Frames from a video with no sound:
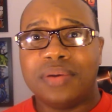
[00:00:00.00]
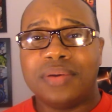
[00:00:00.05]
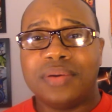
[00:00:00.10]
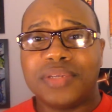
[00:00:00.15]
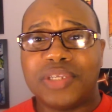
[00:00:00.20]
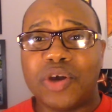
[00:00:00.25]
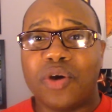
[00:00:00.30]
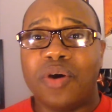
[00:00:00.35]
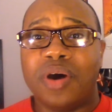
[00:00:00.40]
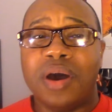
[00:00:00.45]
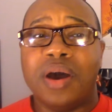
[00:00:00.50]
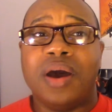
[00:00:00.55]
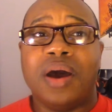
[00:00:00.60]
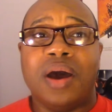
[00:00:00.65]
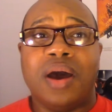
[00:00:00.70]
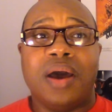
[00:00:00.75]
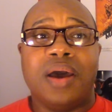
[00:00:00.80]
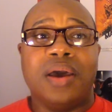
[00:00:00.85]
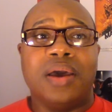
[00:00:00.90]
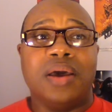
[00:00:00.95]
So,
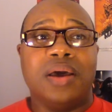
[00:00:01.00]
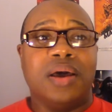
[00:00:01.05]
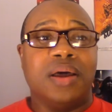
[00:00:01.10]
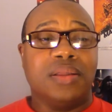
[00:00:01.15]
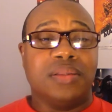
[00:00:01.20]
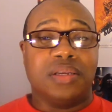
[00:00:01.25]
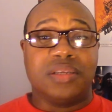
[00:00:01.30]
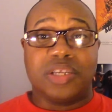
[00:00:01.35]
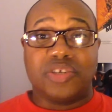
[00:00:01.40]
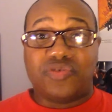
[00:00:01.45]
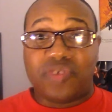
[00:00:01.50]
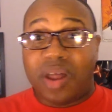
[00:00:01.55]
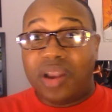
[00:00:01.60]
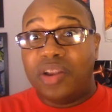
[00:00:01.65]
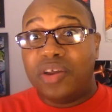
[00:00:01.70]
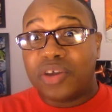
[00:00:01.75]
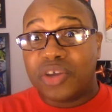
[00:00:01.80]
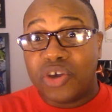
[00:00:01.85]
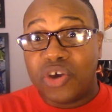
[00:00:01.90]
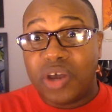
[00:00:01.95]
does the trailer
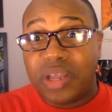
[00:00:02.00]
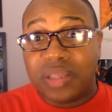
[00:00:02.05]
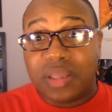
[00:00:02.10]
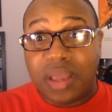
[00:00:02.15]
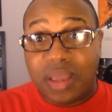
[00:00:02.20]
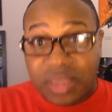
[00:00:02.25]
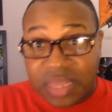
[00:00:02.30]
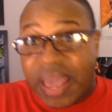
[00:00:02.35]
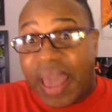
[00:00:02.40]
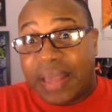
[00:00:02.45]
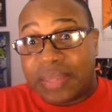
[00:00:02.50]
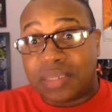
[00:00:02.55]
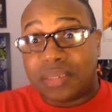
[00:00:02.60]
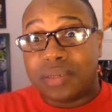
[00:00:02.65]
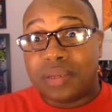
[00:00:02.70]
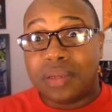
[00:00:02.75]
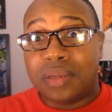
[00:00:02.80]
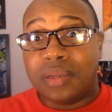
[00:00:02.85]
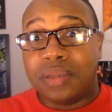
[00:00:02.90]
look good? Yes.